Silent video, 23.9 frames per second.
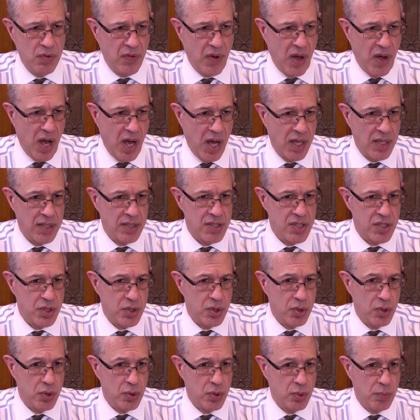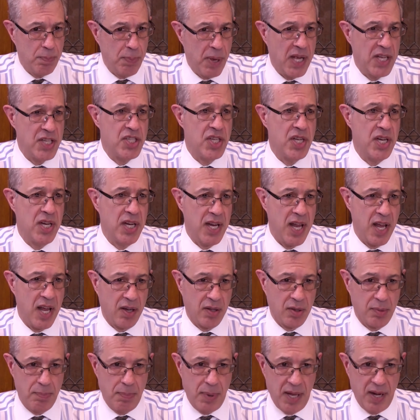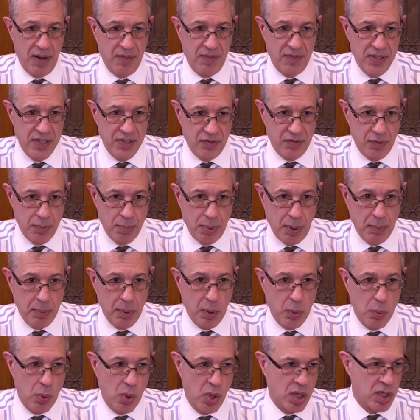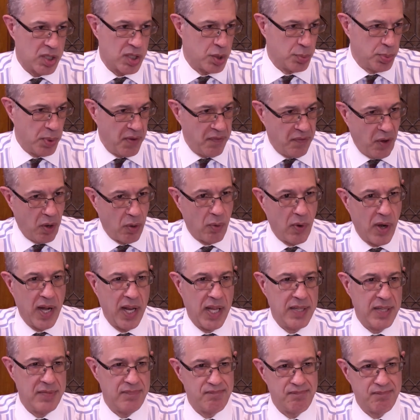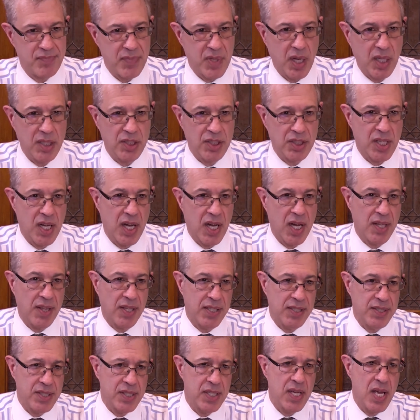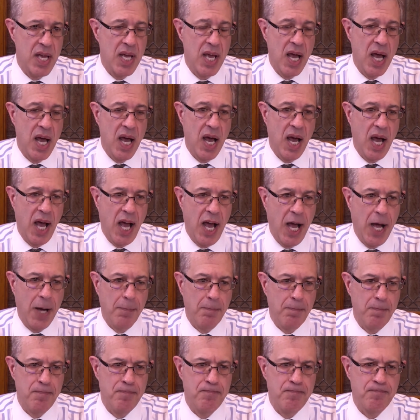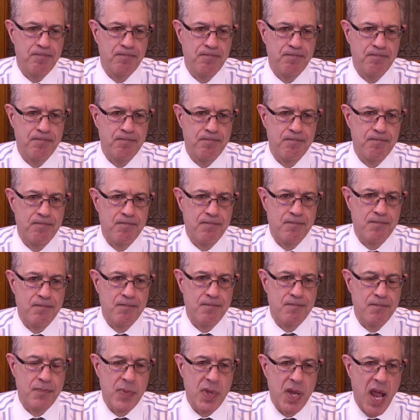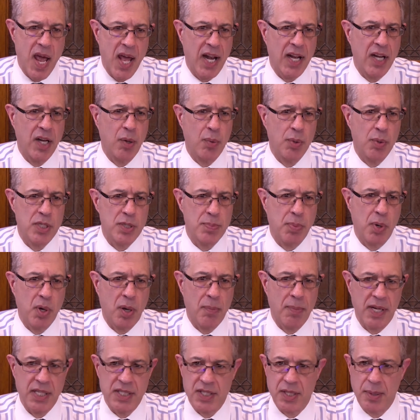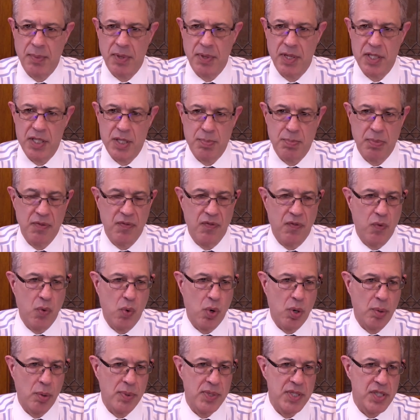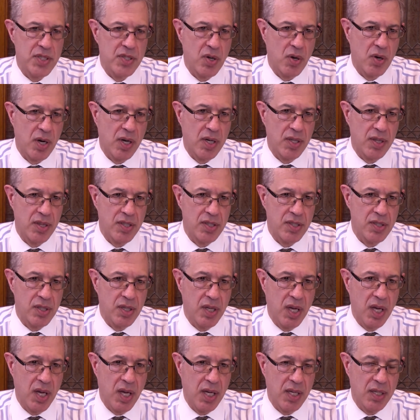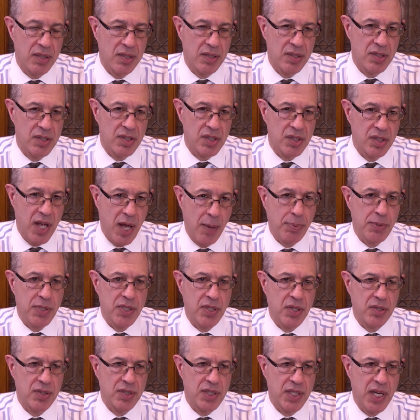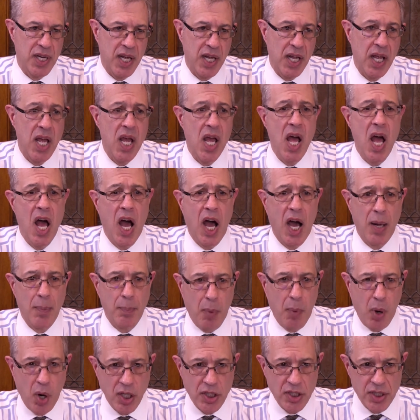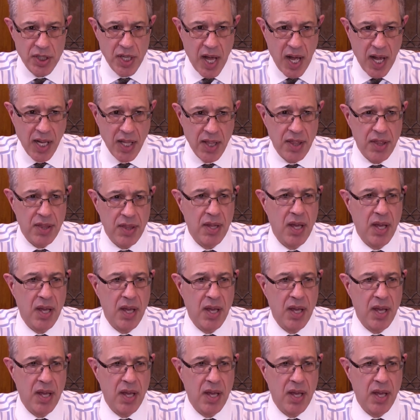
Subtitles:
on to pension and health benefits for public workers. We've already touched on this. And I know we spoke about some of this before we started this episode today. On March 9th,